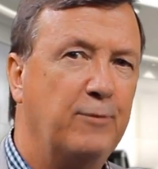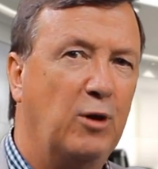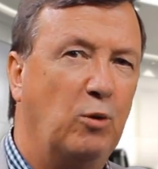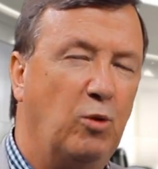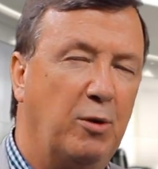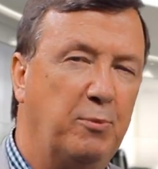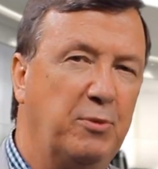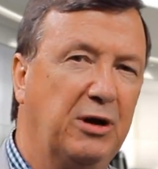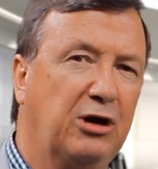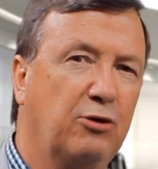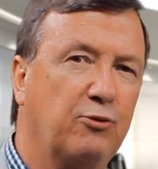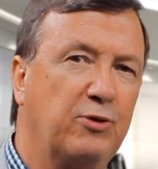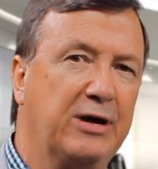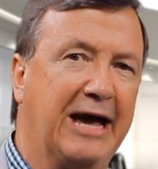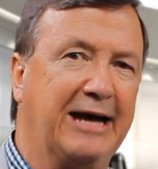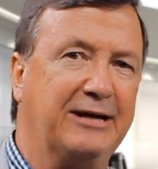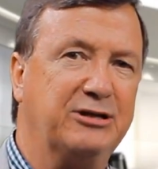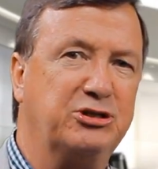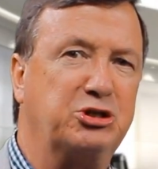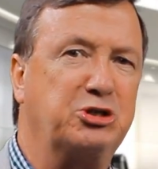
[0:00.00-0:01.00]
when we
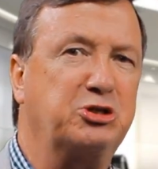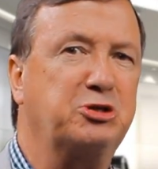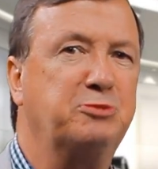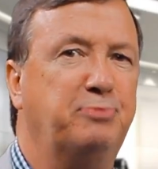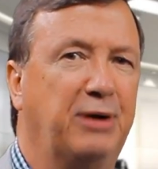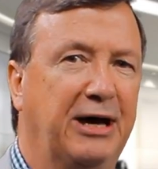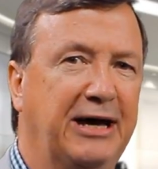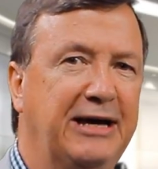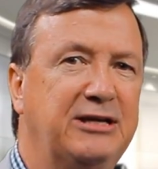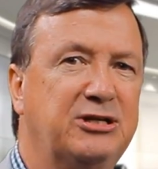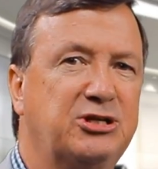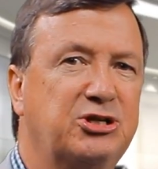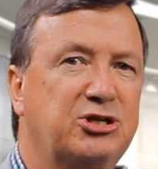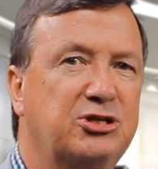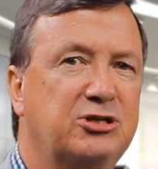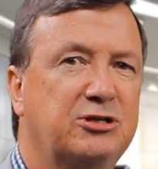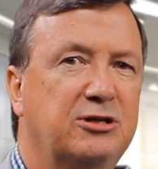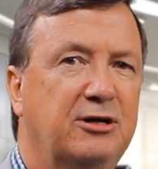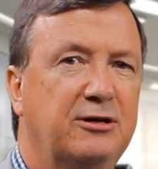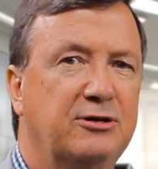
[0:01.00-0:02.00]
create
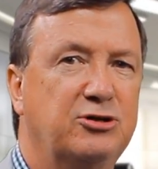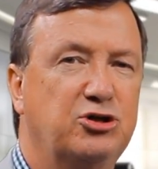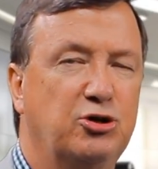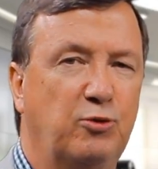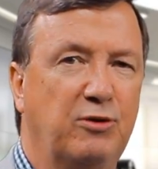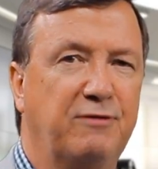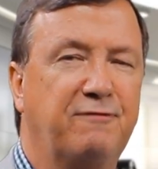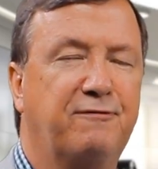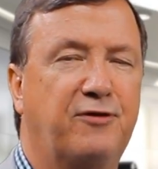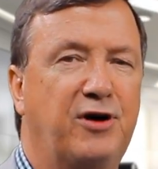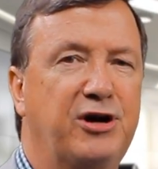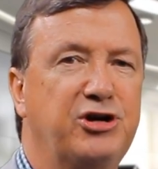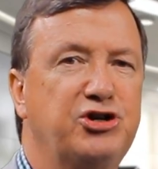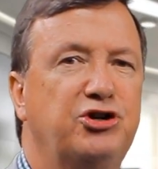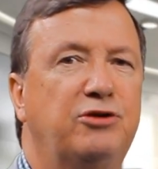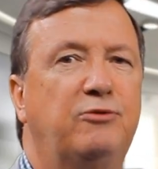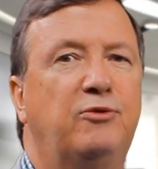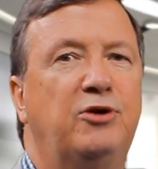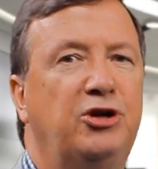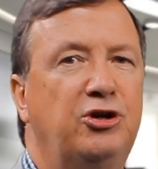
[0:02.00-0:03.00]
space to
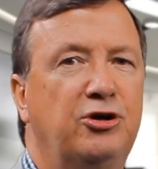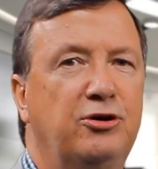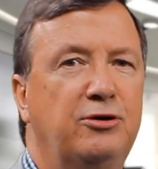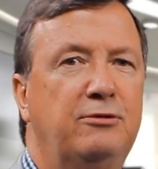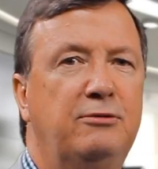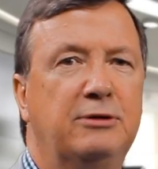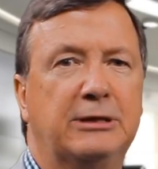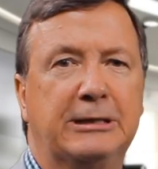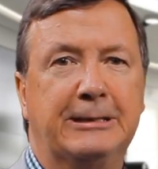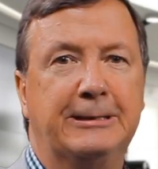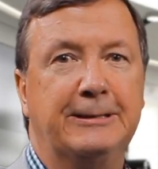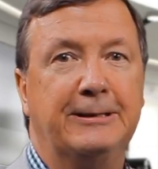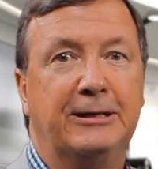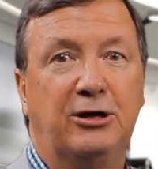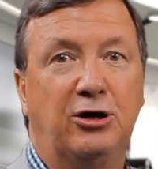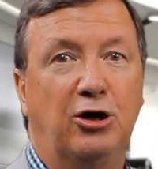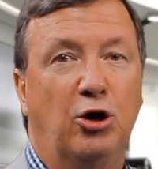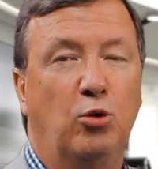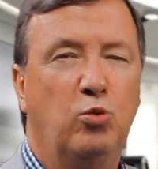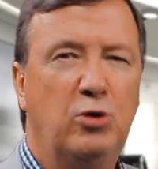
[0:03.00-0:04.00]
refresh and renew,
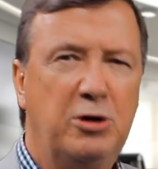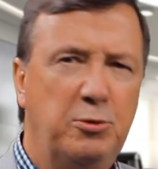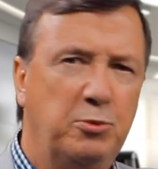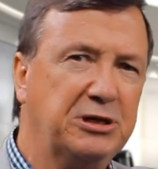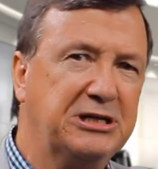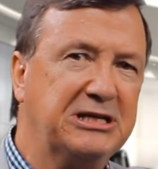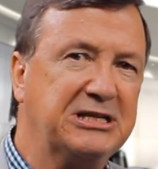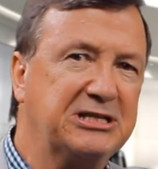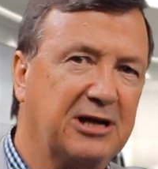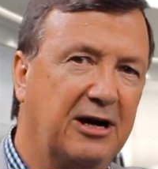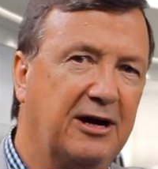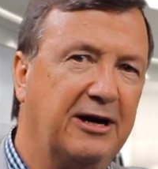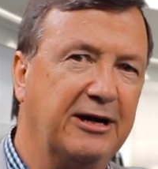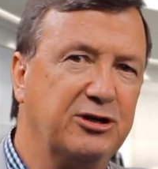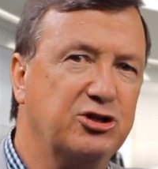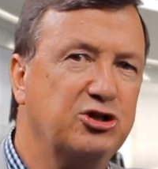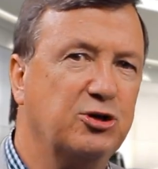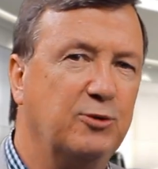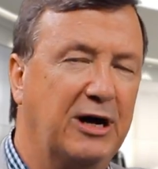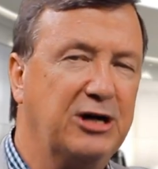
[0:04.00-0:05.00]
you know, we were
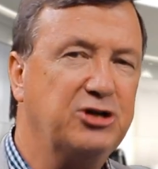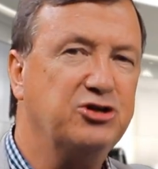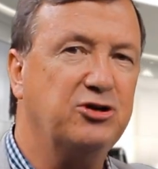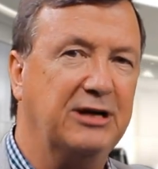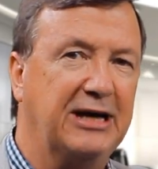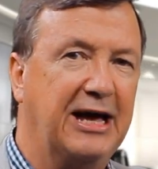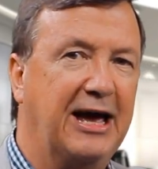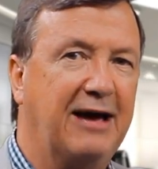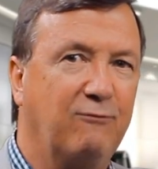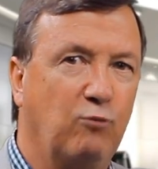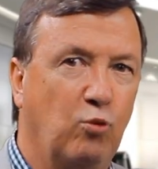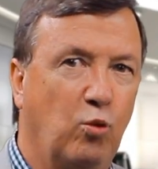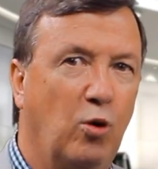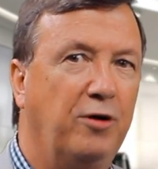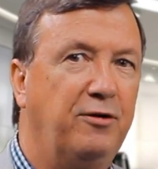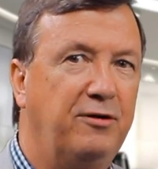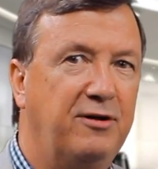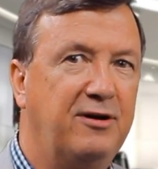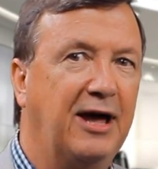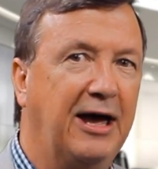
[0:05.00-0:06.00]
designed to actually have
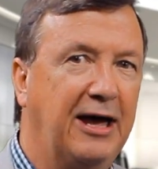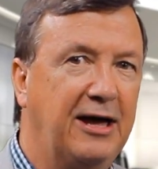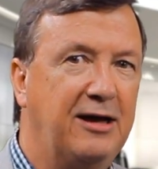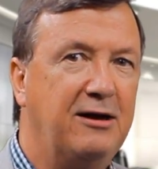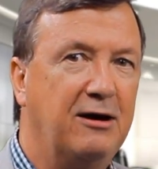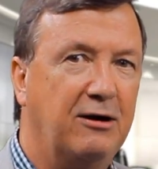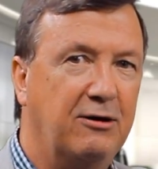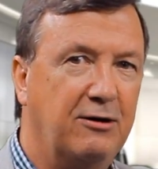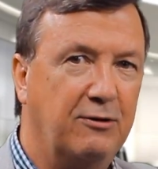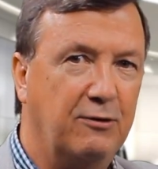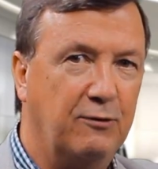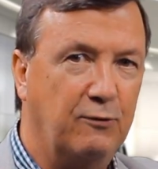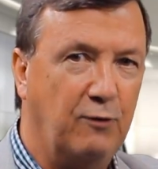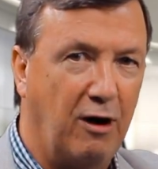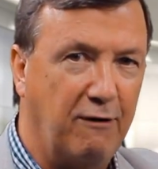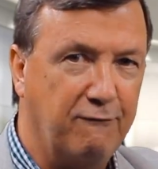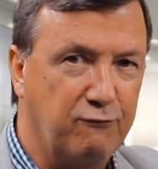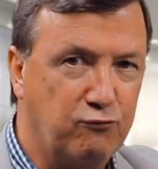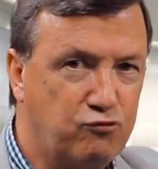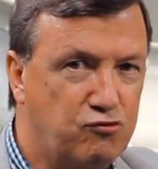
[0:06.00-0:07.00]
1 day
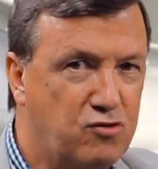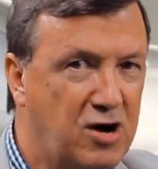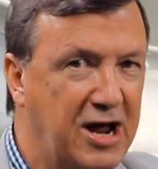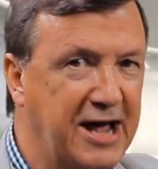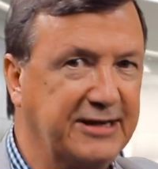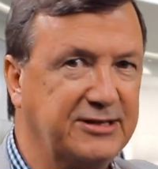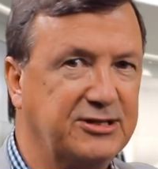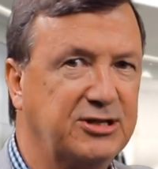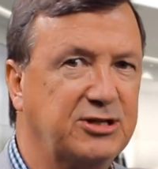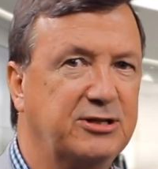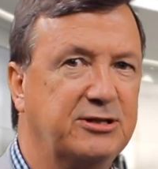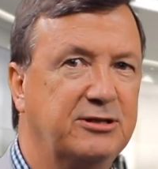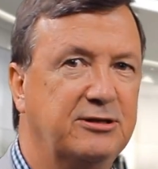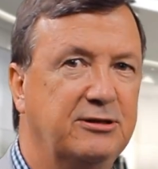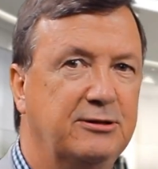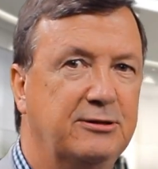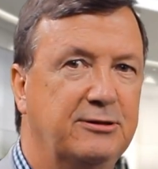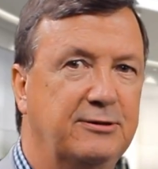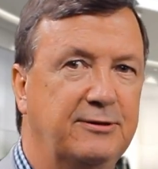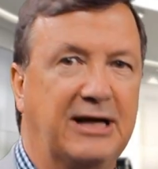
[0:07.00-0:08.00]
of rest.
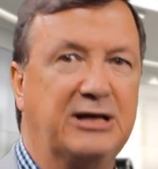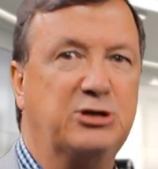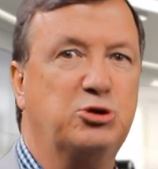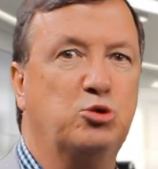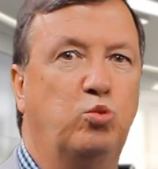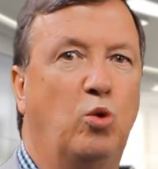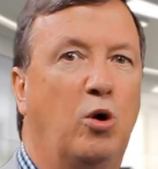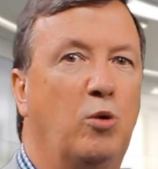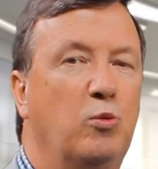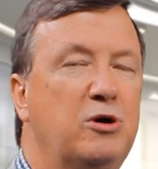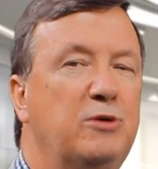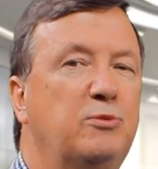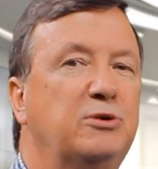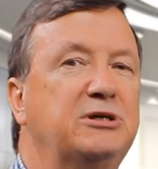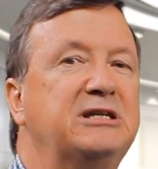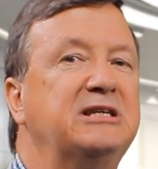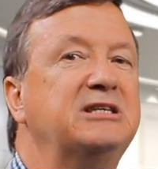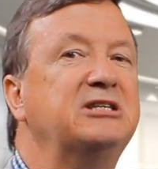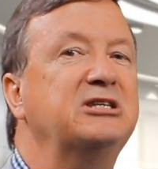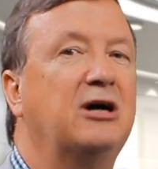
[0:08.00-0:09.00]
That's what we
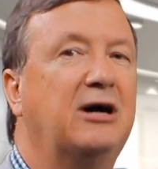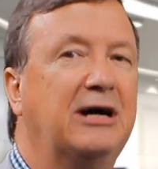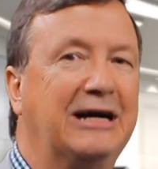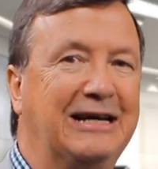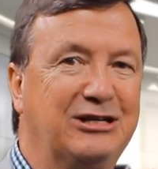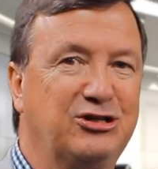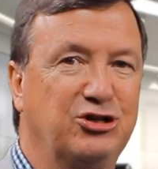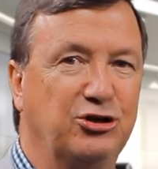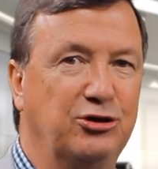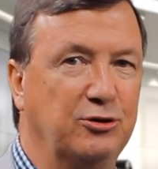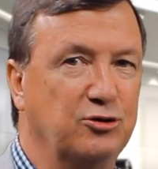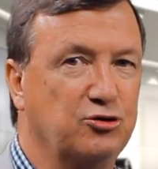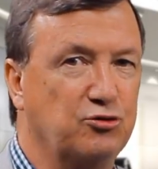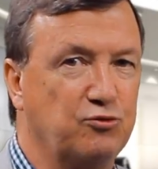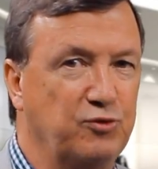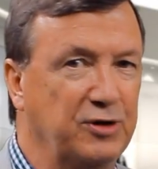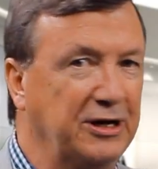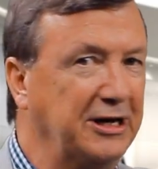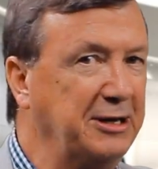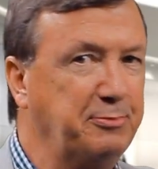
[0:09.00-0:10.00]
were designed to do. It's
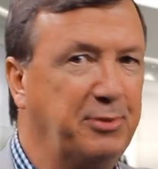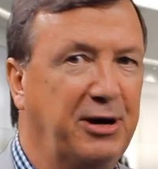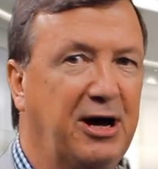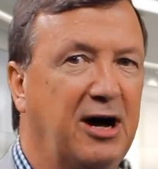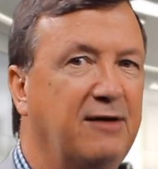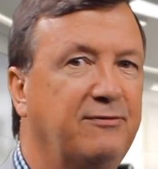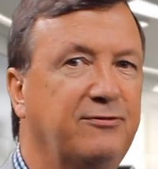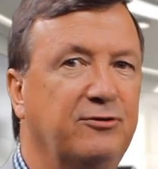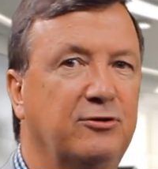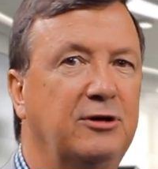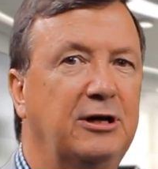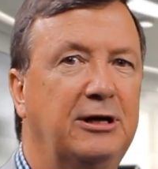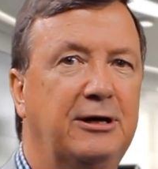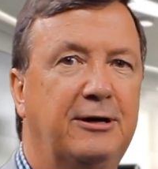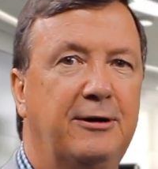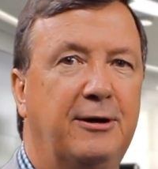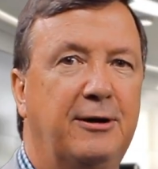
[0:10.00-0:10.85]
a really powerful